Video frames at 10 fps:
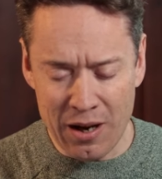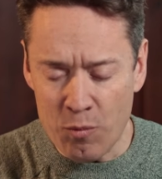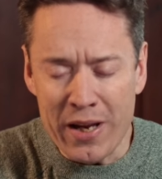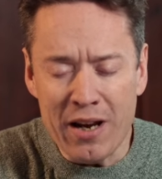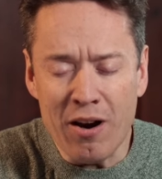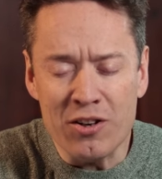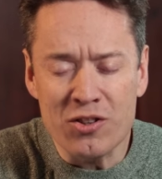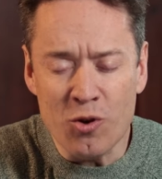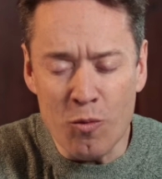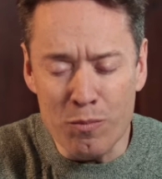And we are
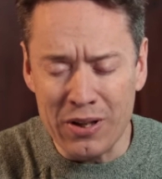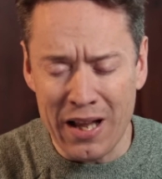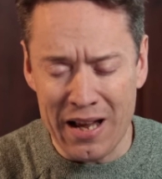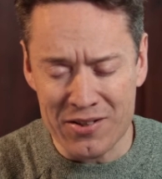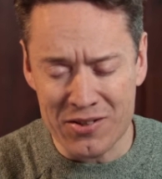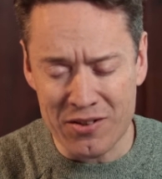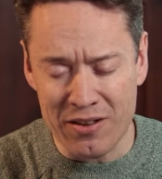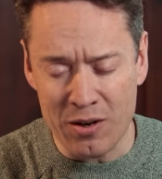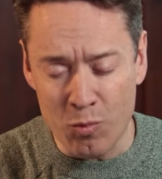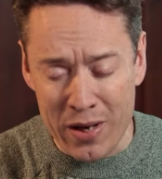so
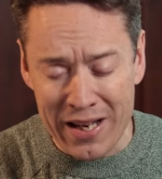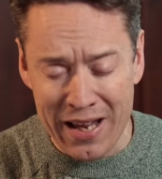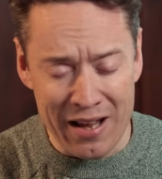blessed that we